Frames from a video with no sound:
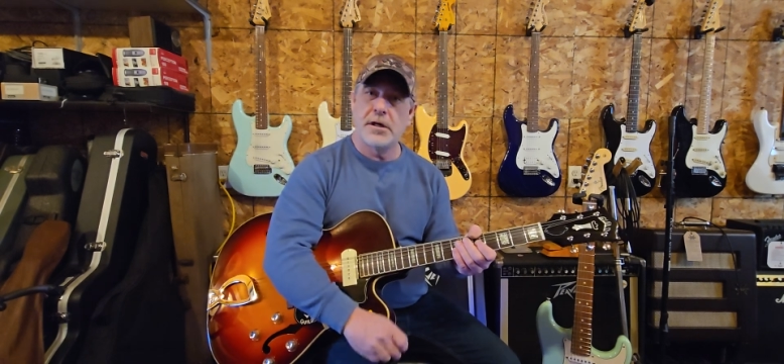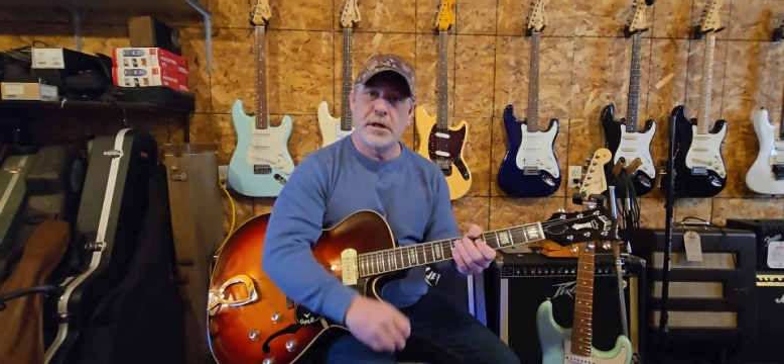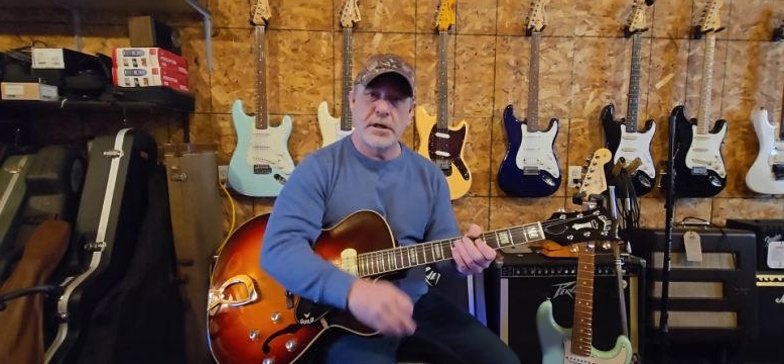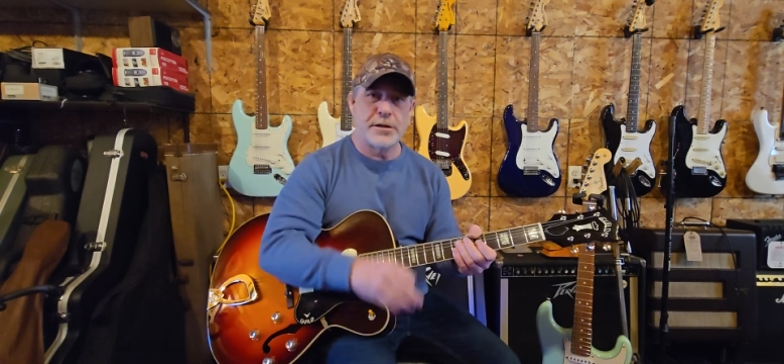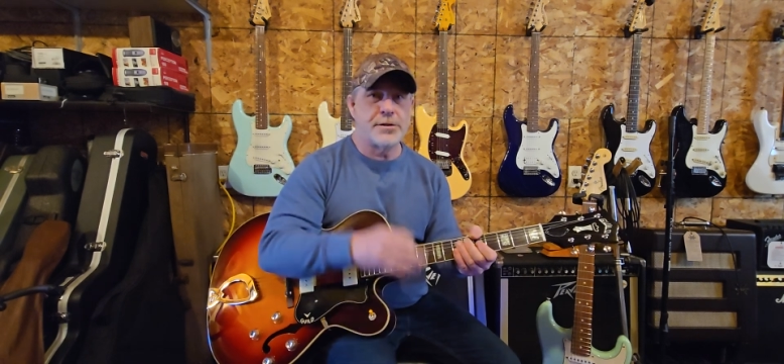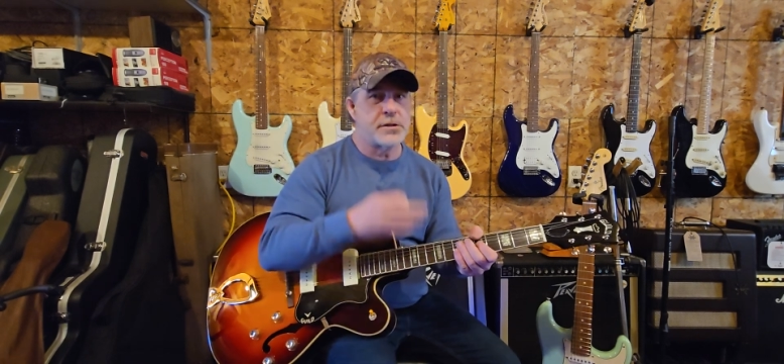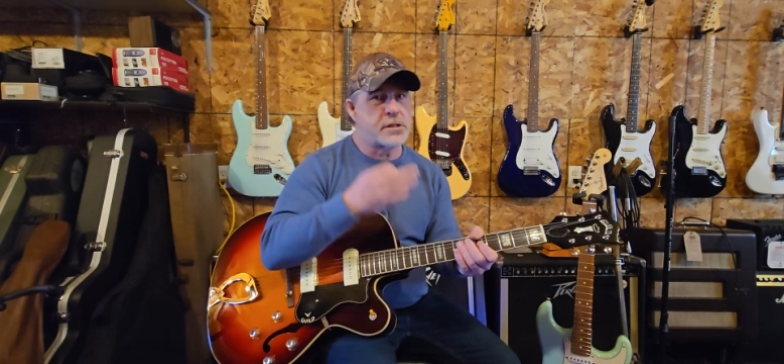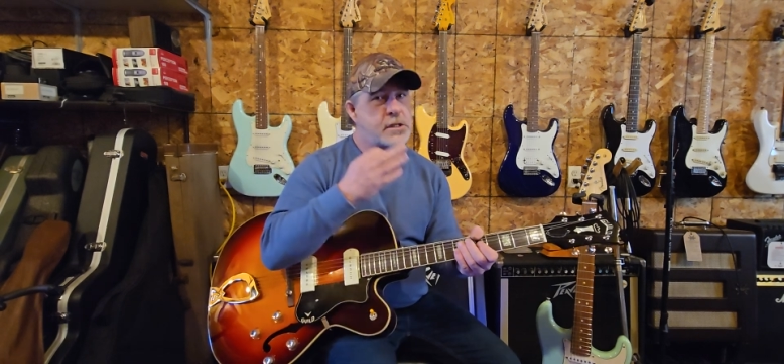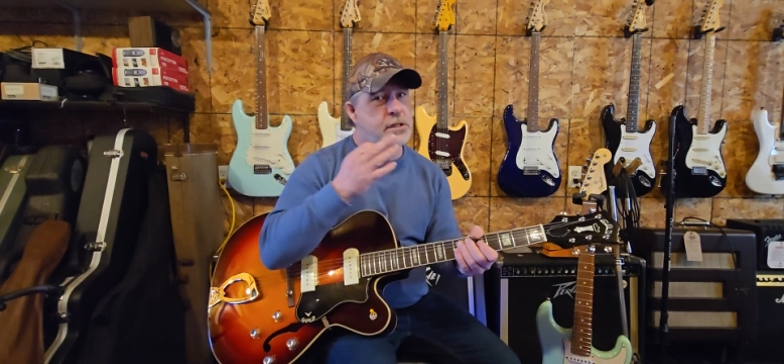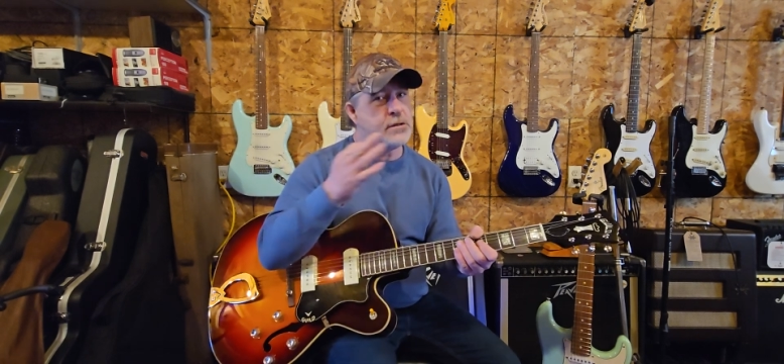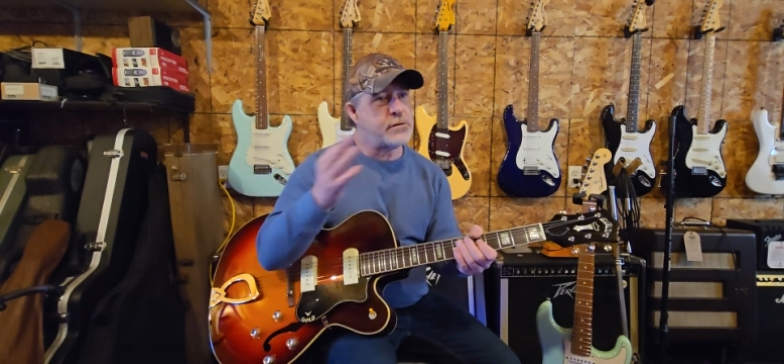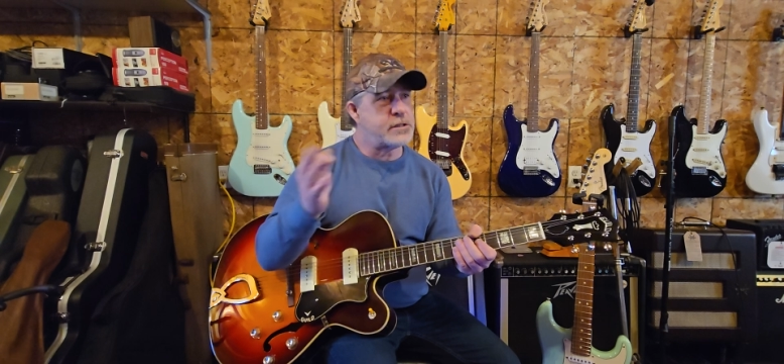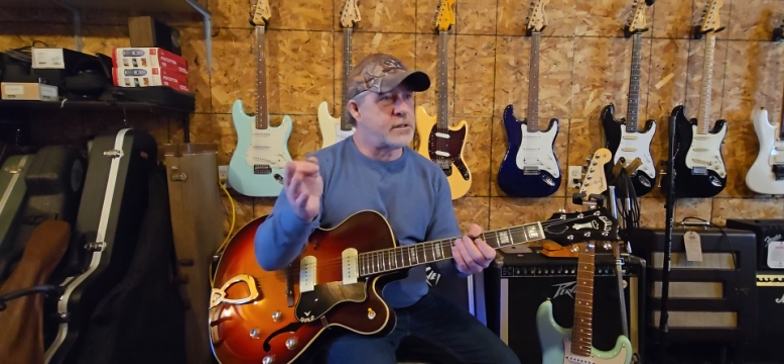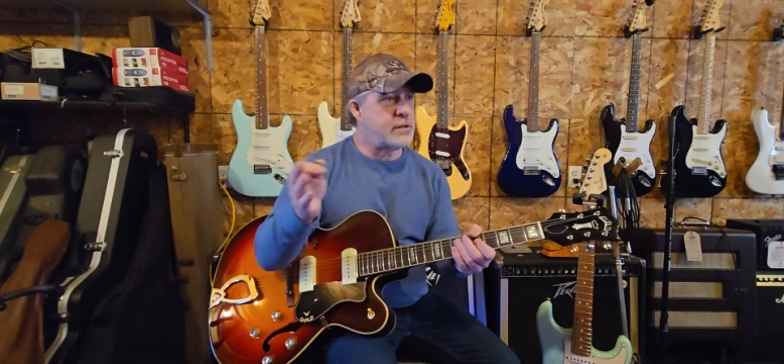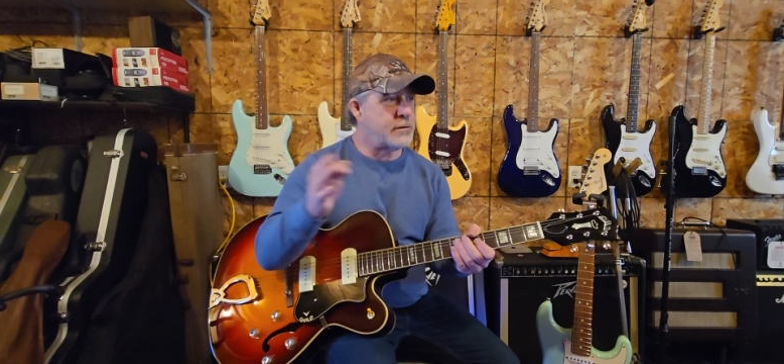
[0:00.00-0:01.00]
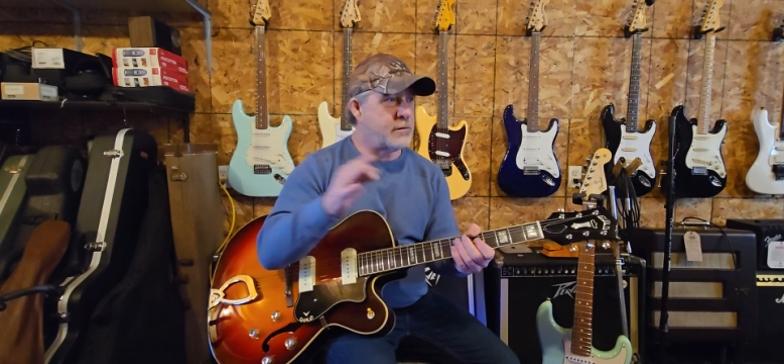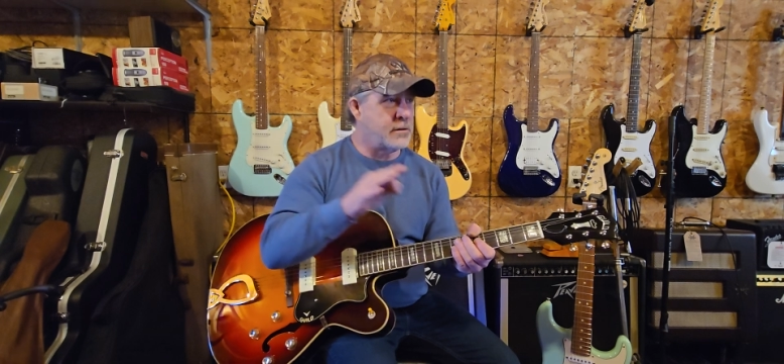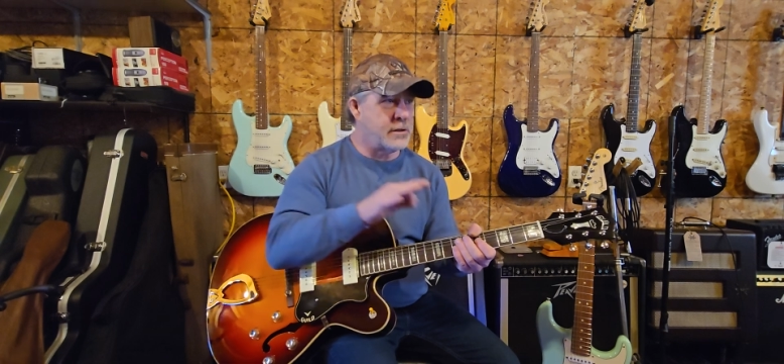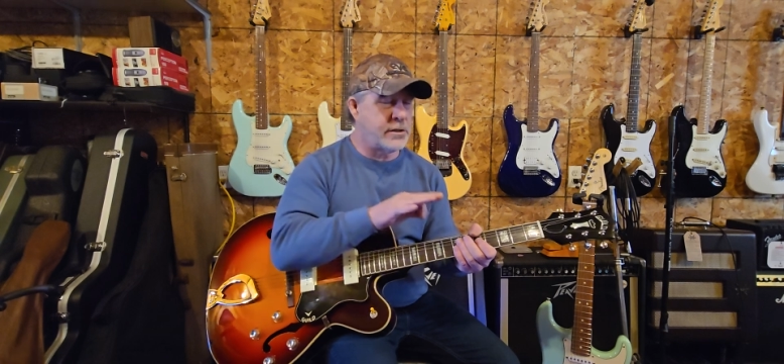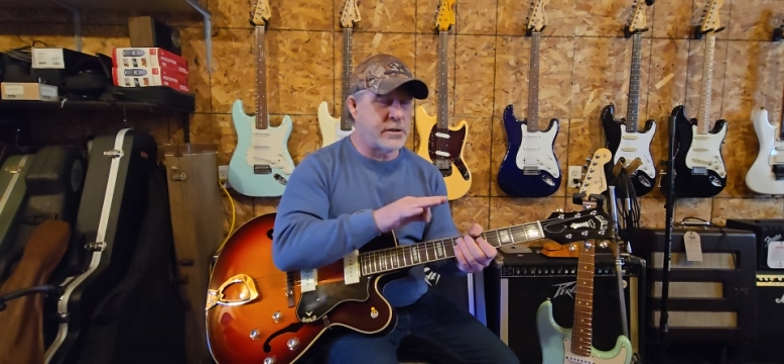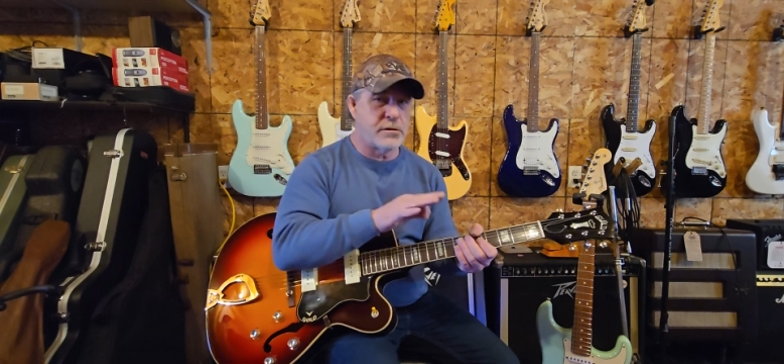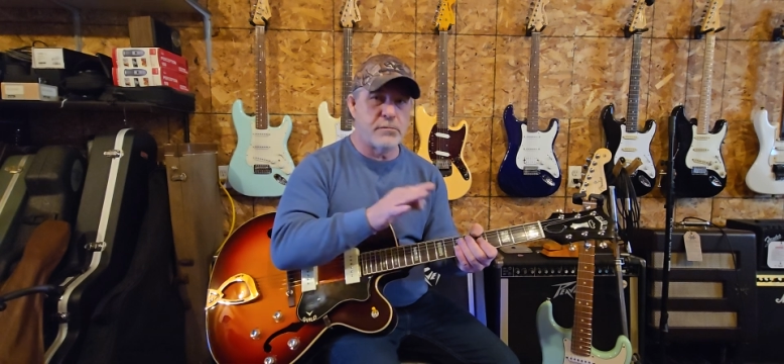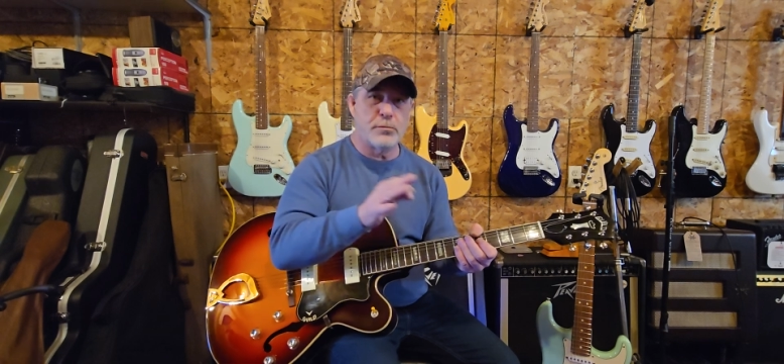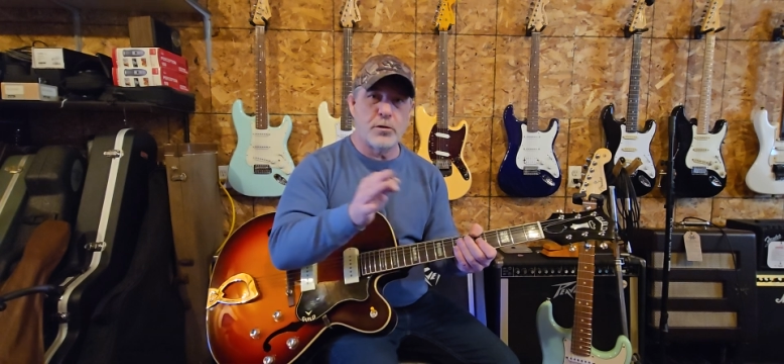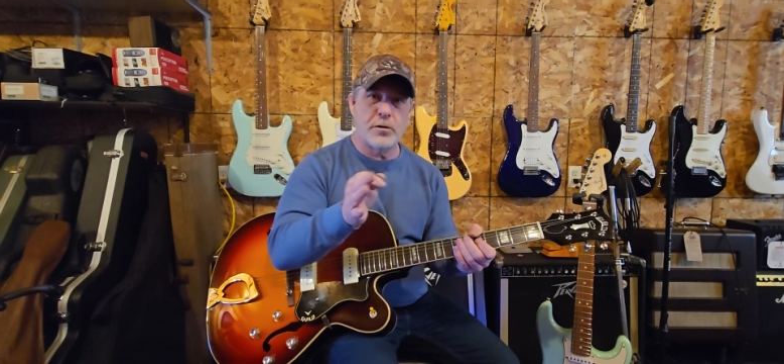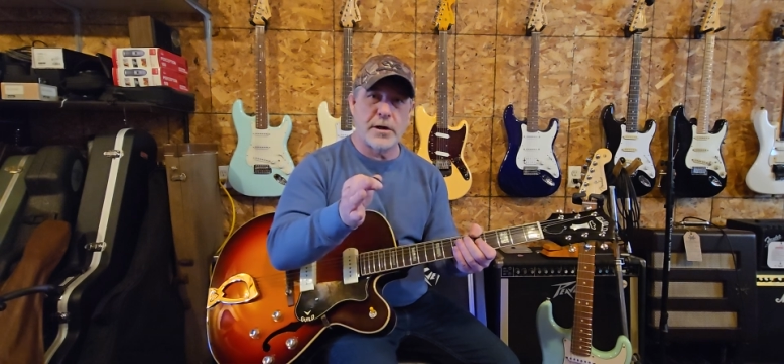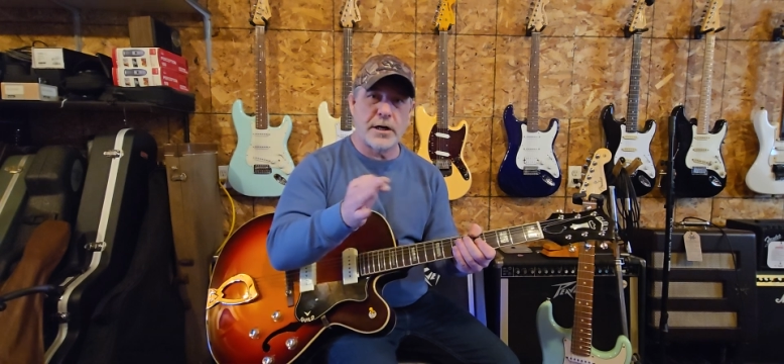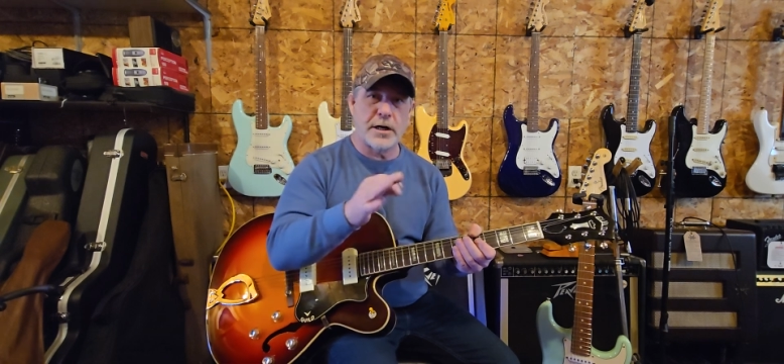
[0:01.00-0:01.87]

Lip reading: It just gives it a little more